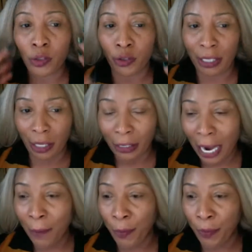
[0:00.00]
treat
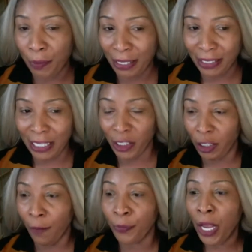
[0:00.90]

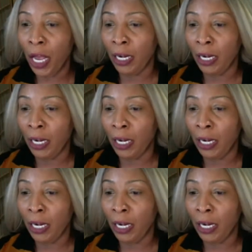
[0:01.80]
hyperpigmentation